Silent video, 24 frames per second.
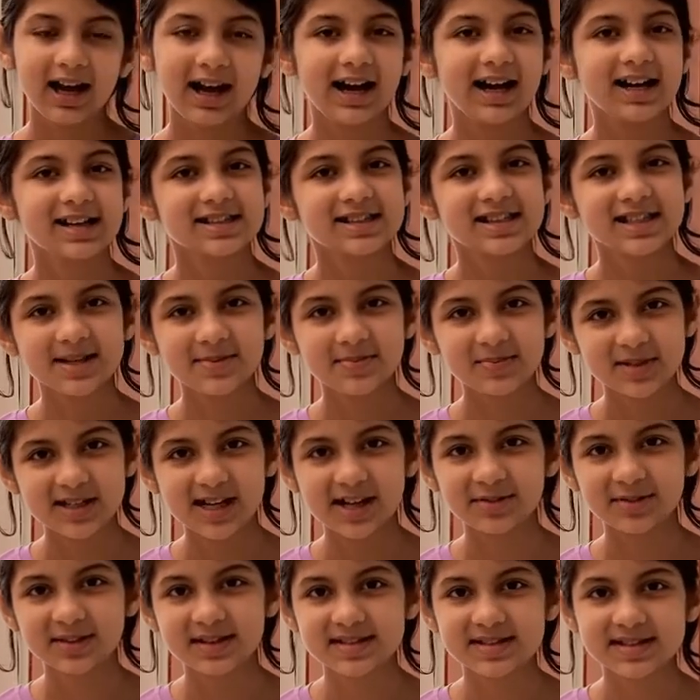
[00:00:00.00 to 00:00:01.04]
I tipped
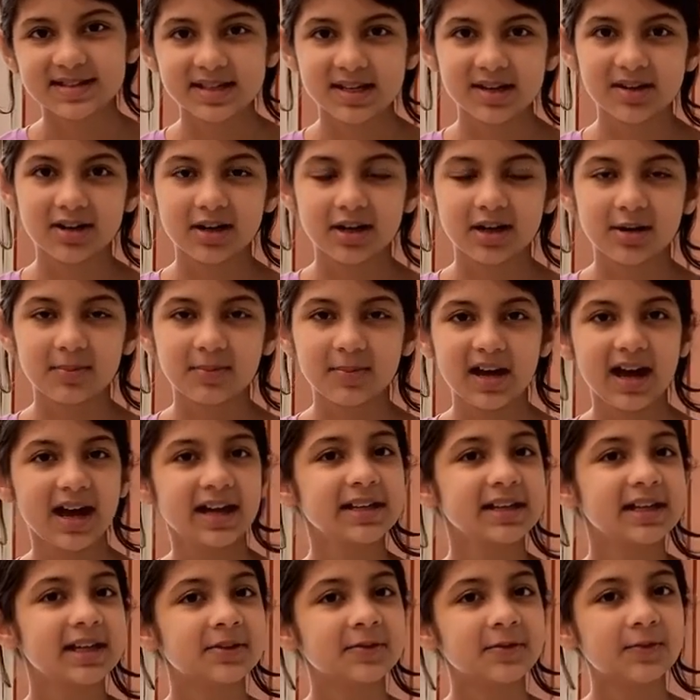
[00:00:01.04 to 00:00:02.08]
out the syrup, and
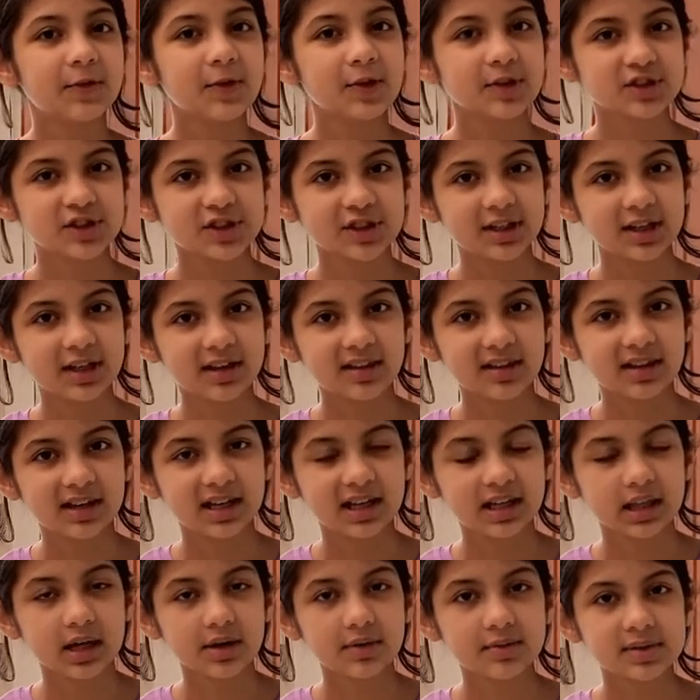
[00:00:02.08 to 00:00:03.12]
unfortunately
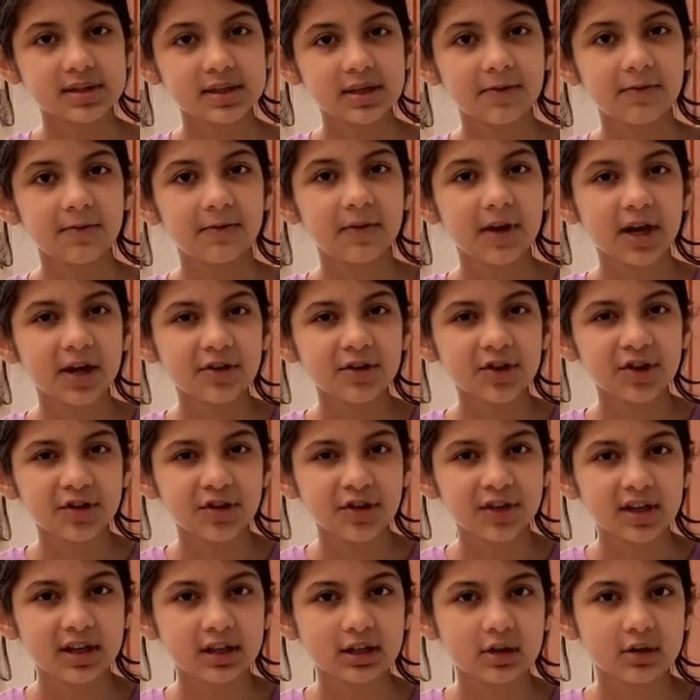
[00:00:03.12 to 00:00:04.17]
there was a very
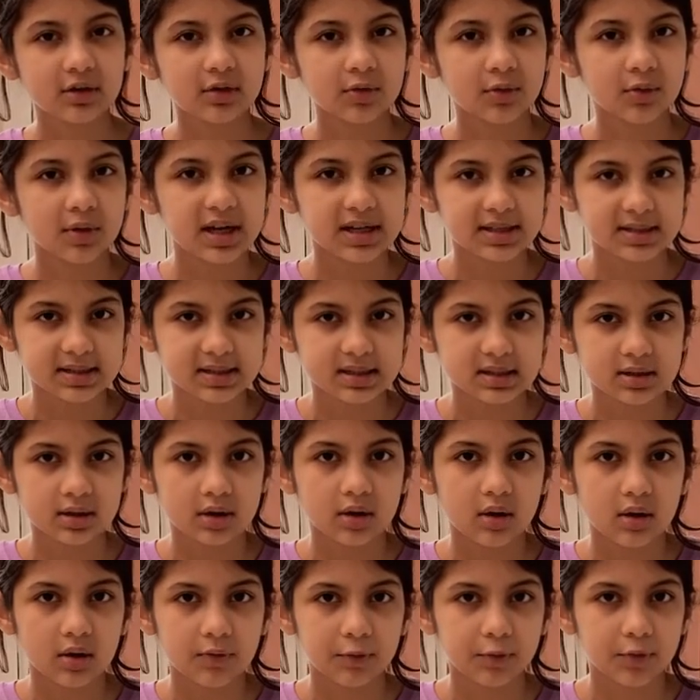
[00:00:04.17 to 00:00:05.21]
thin crust
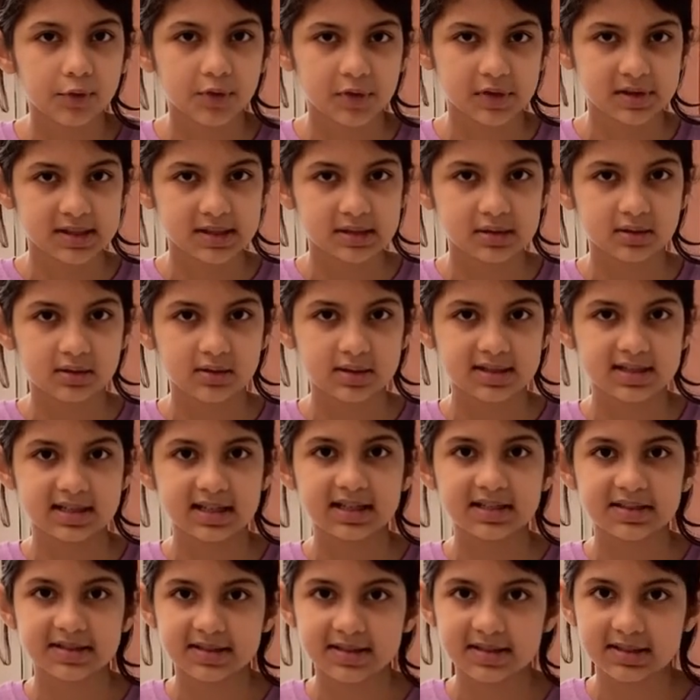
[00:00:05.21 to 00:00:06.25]
of crystals
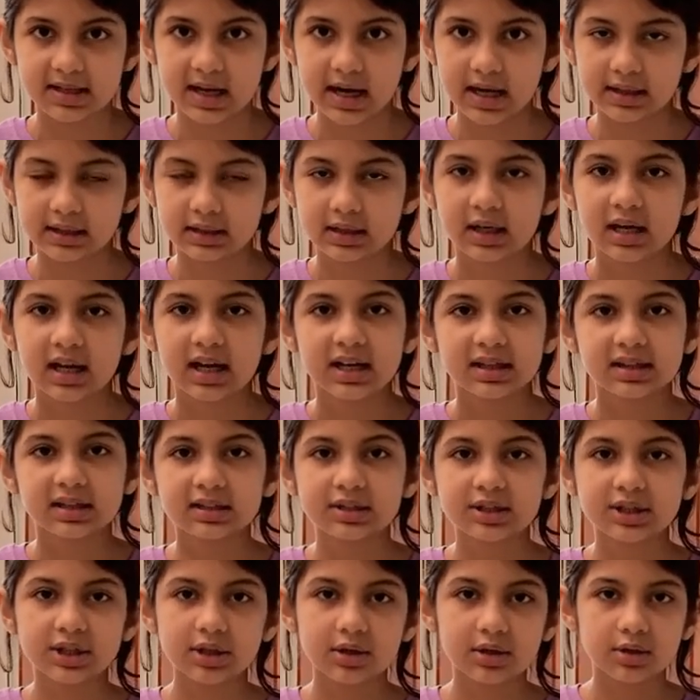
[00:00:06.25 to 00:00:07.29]
inside. The
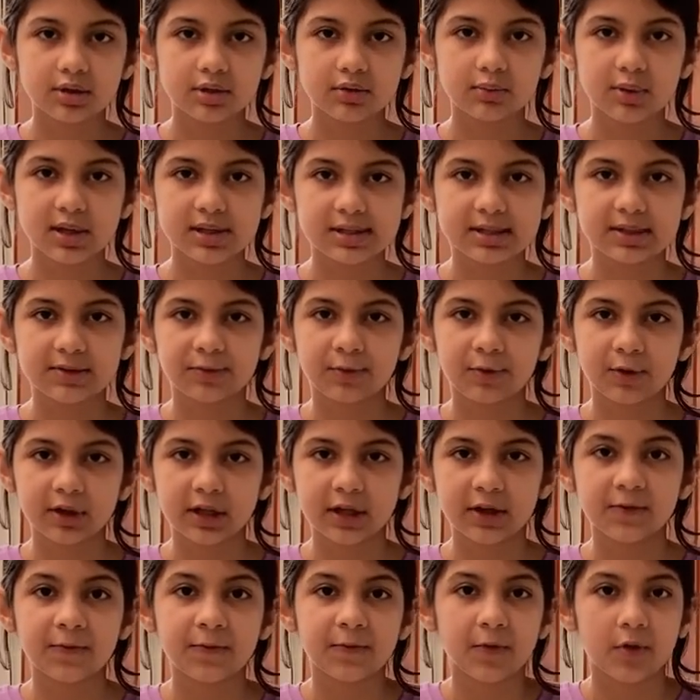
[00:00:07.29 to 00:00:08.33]
geode wasn't fully
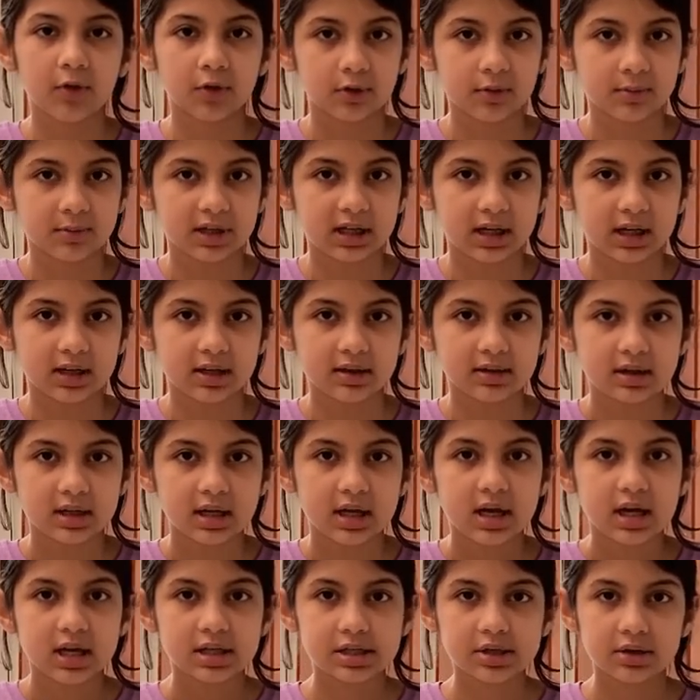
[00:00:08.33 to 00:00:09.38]
formed yet.
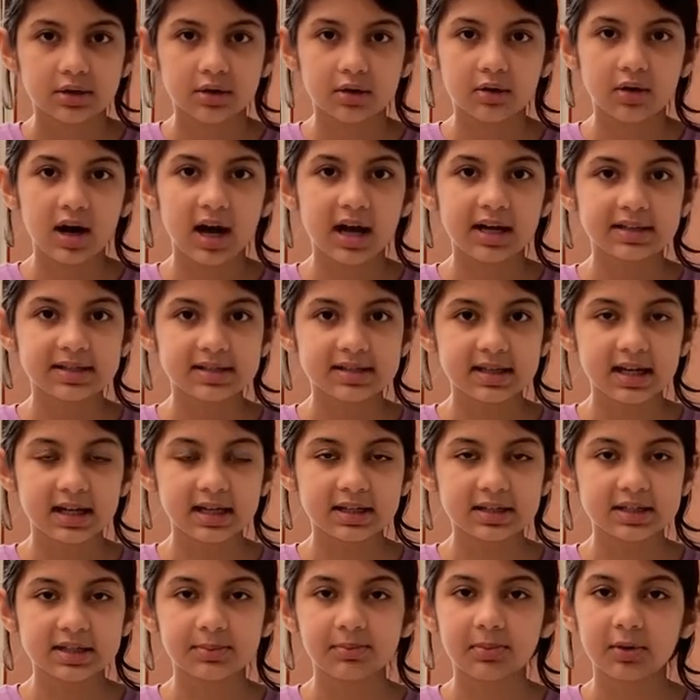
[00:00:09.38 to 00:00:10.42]
So I
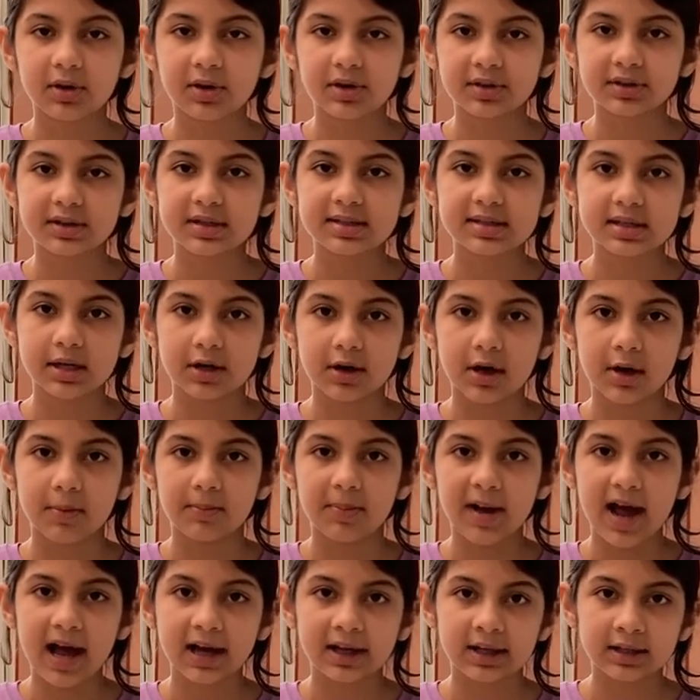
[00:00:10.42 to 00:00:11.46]
decided to put the syrup
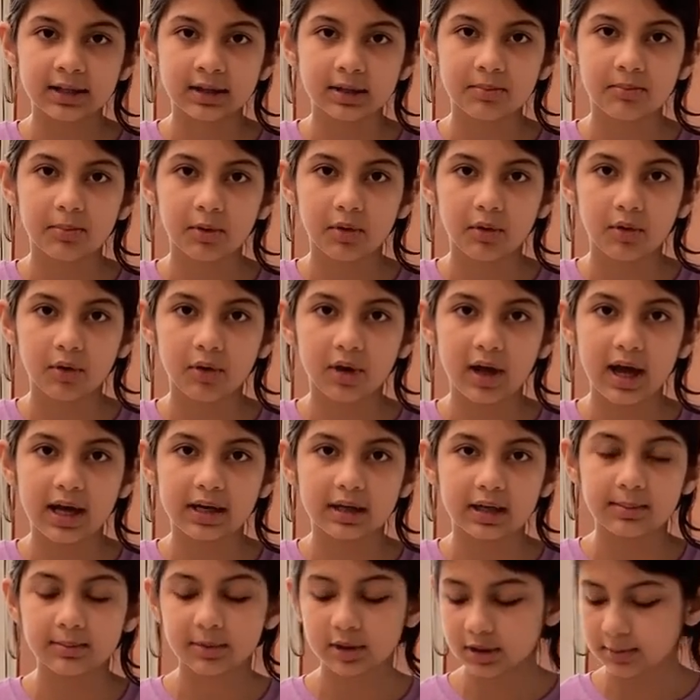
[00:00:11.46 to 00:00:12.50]
back in the bowl, and
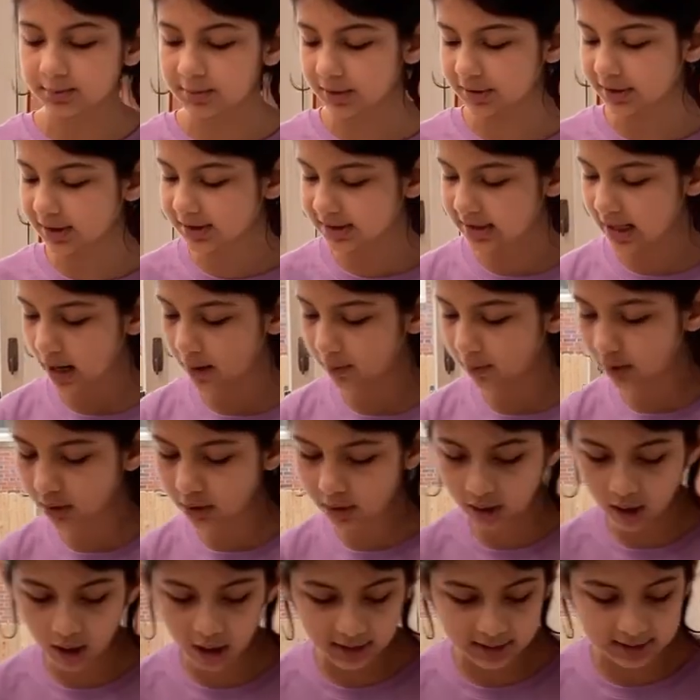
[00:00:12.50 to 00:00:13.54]
I'm gonna put the
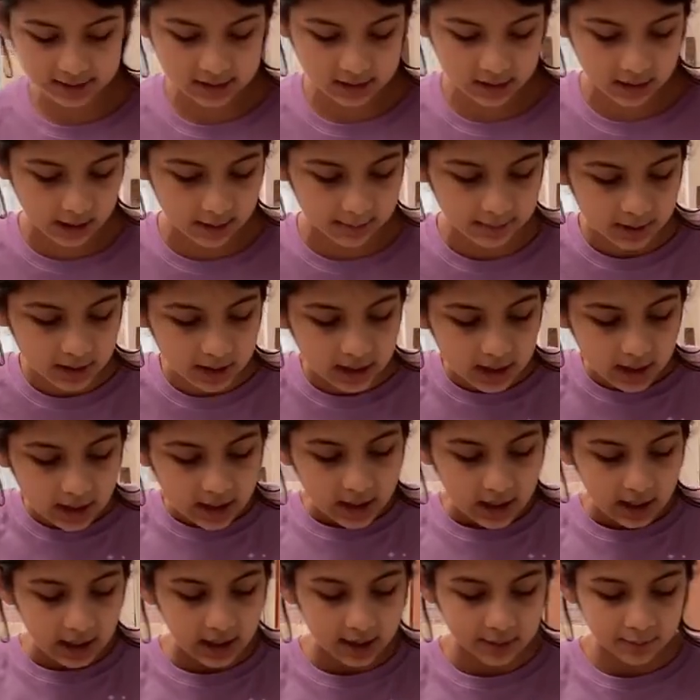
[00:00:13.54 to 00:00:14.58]
towel on top
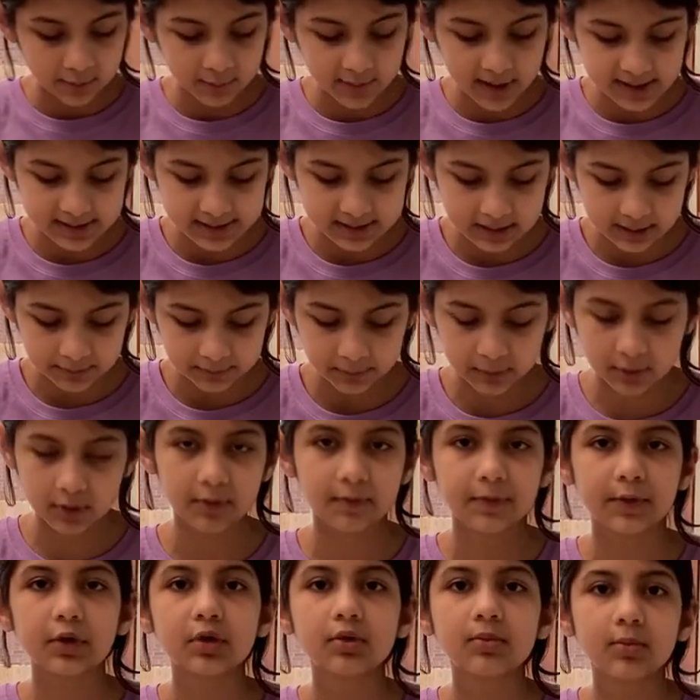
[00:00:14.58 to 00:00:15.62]
and rest it for a
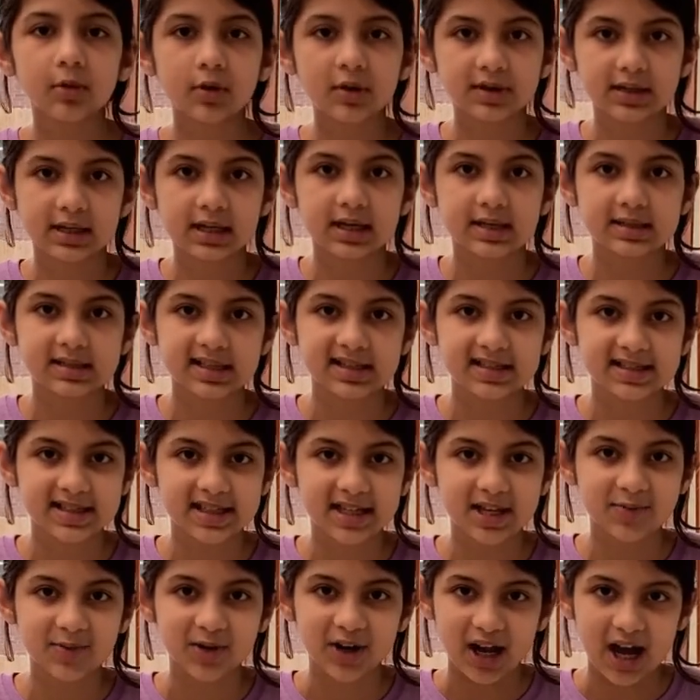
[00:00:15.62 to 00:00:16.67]
few more days and
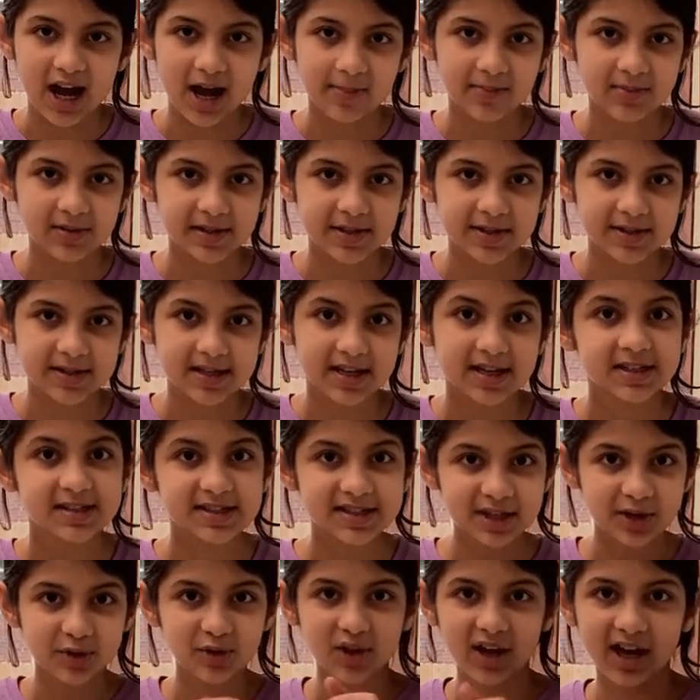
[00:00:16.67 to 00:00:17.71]
see what happens.
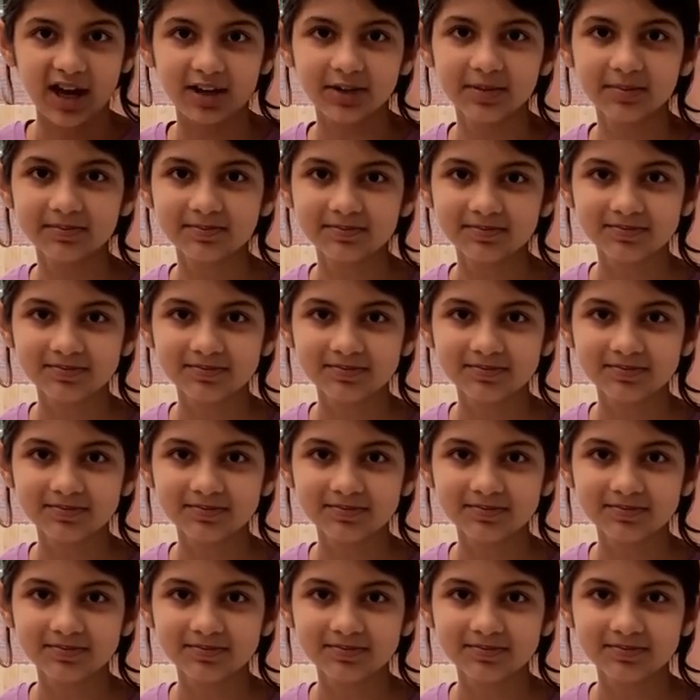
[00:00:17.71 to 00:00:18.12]
See you then.